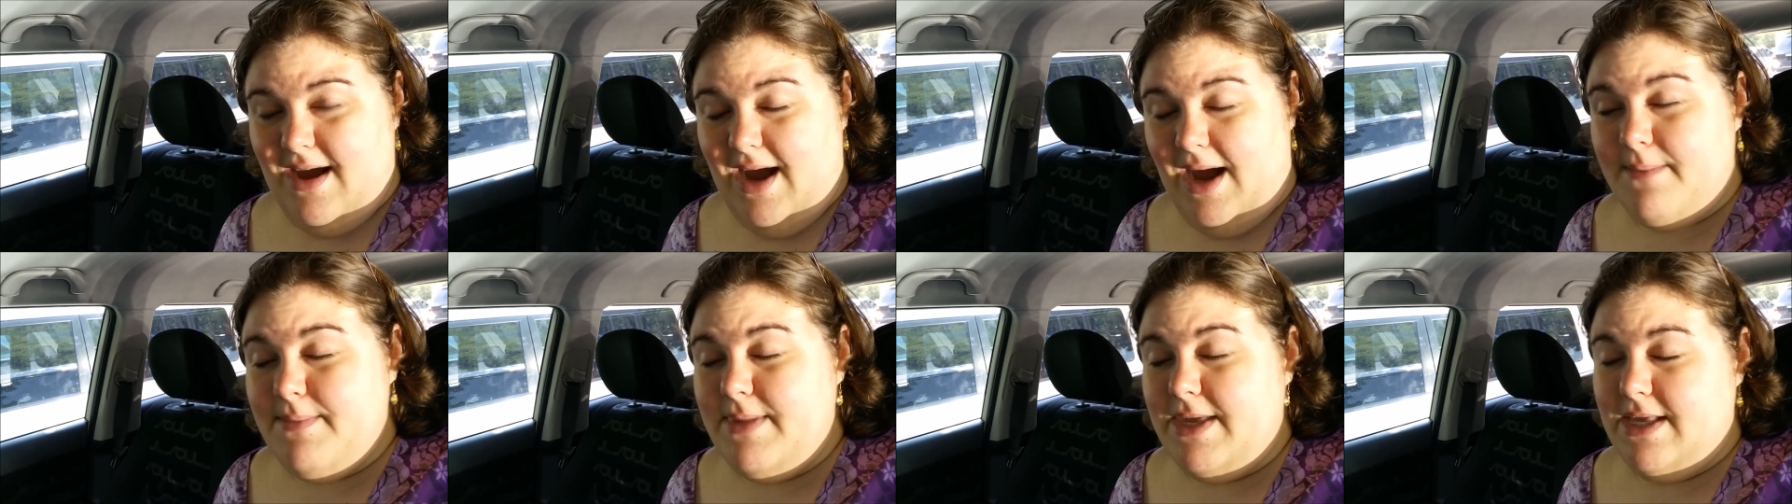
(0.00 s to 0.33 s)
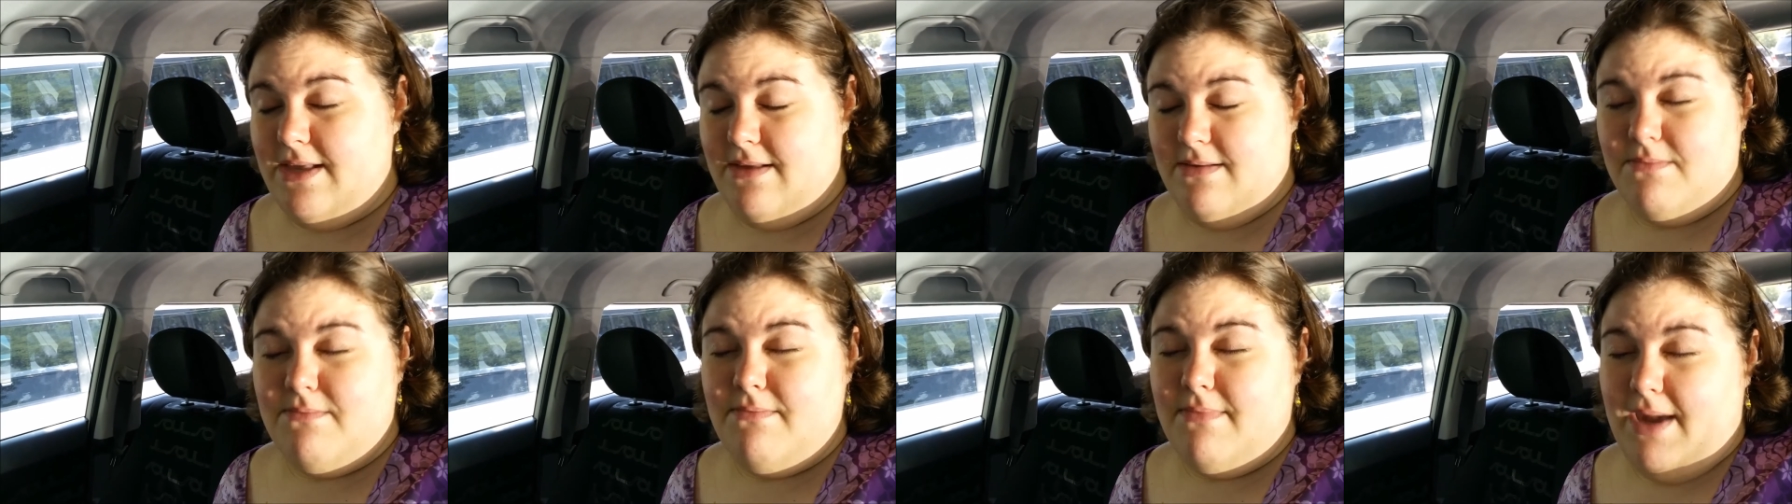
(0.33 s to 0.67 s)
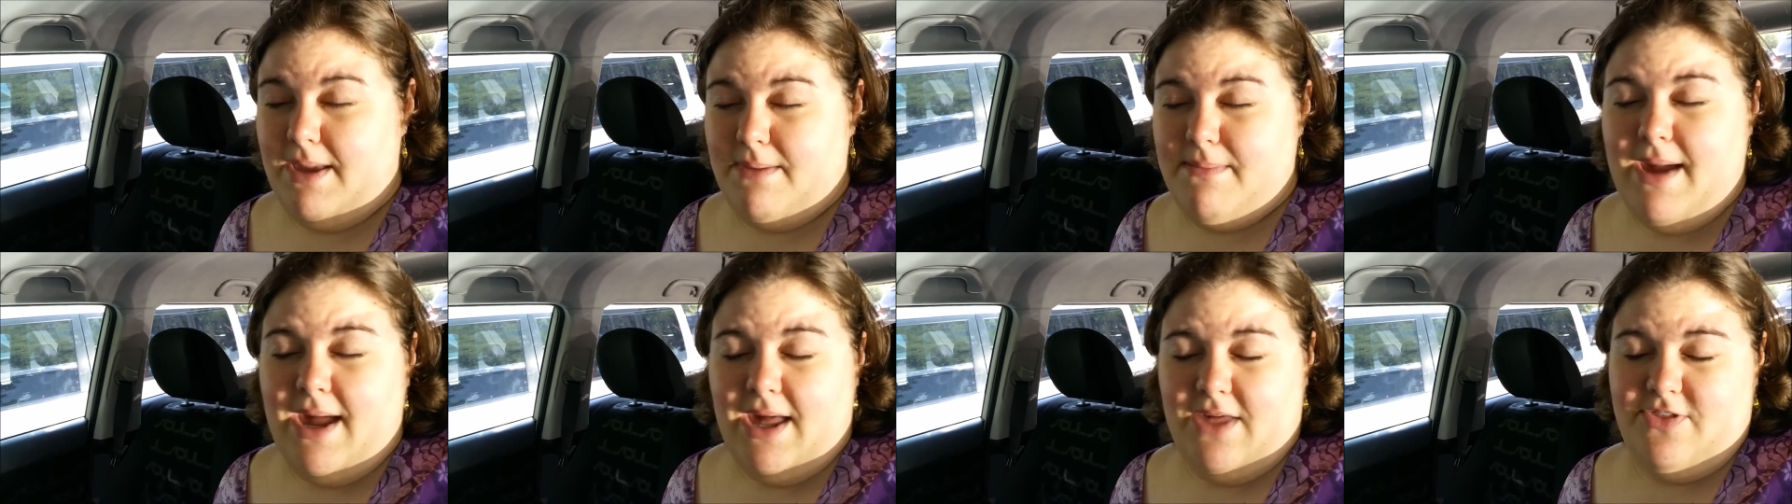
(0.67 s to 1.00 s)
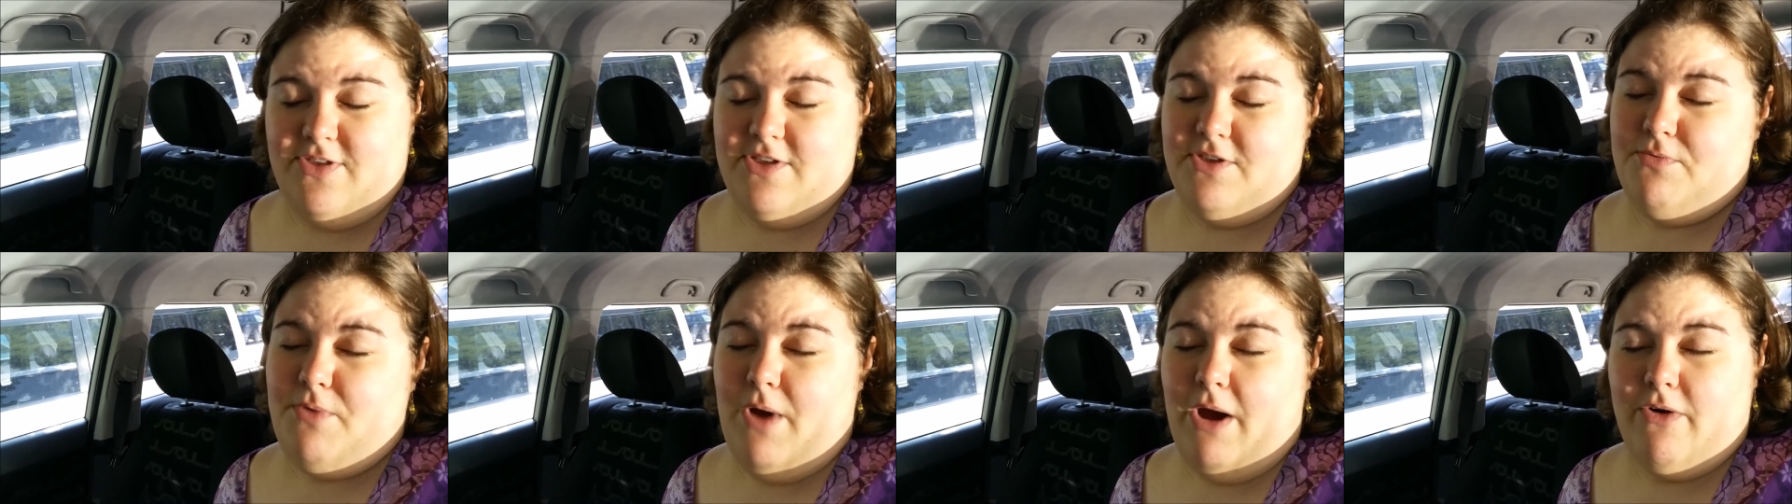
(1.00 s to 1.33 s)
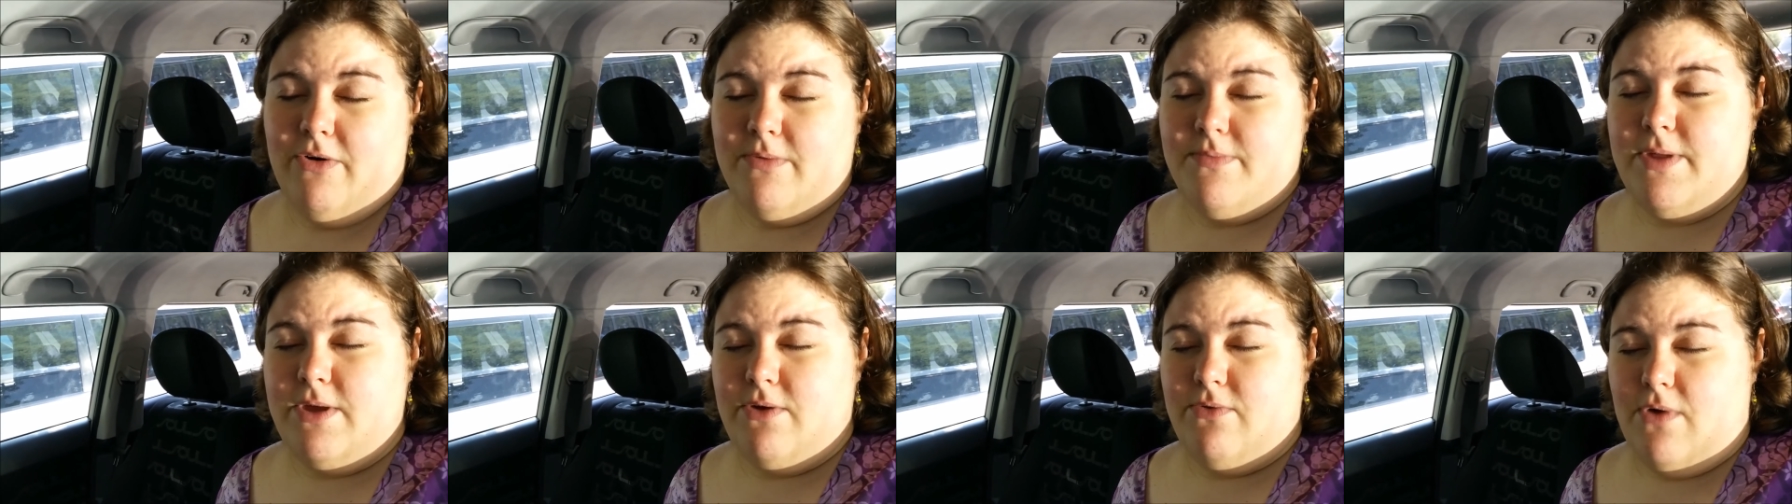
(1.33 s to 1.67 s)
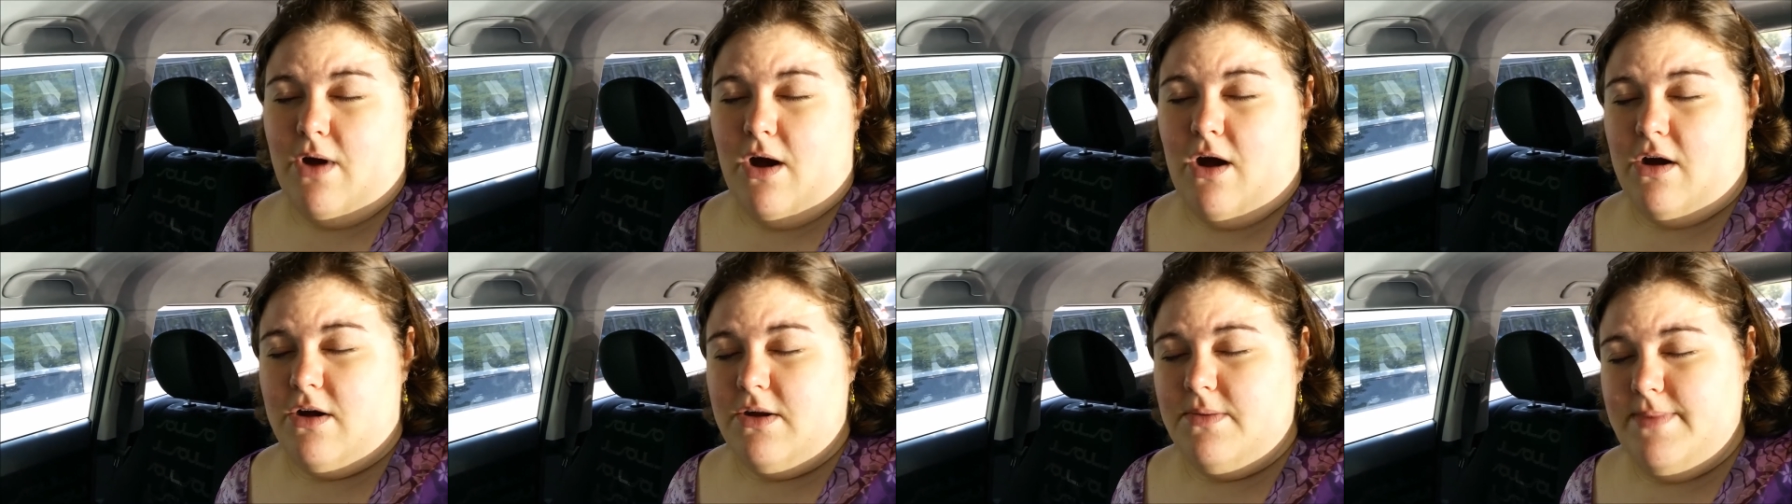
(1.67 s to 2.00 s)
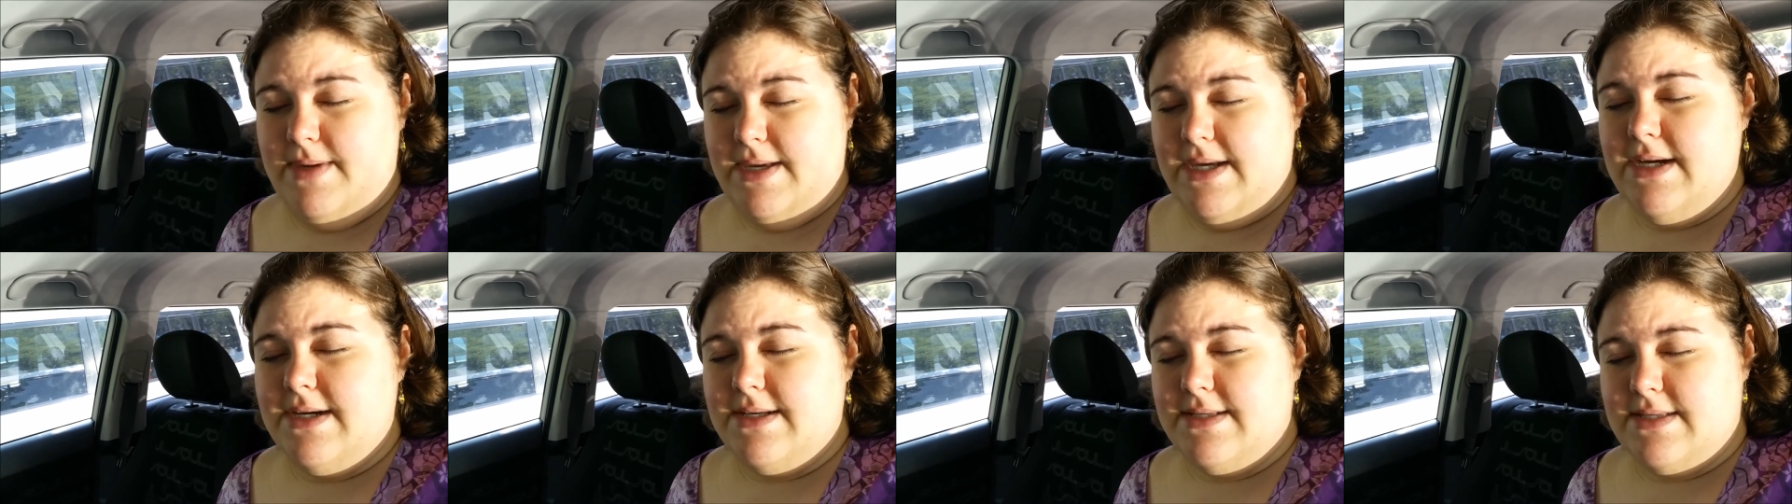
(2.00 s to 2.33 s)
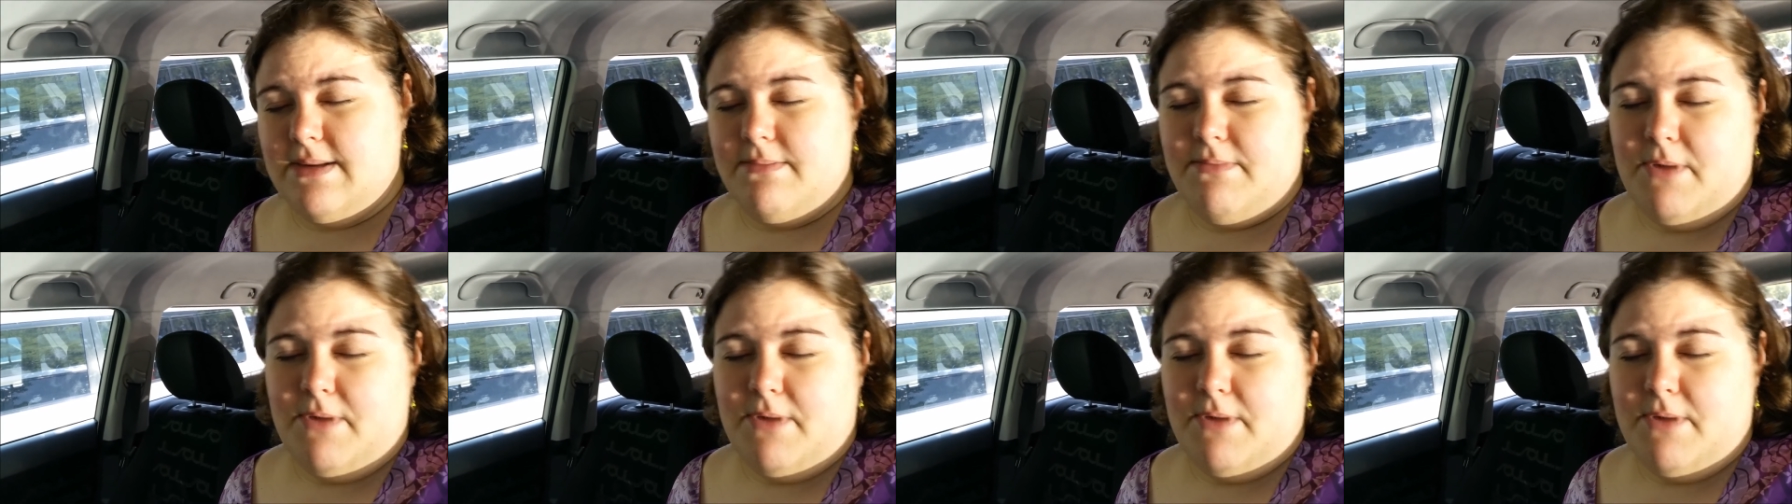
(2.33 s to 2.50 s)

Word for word: I mean, my math is probably wrong because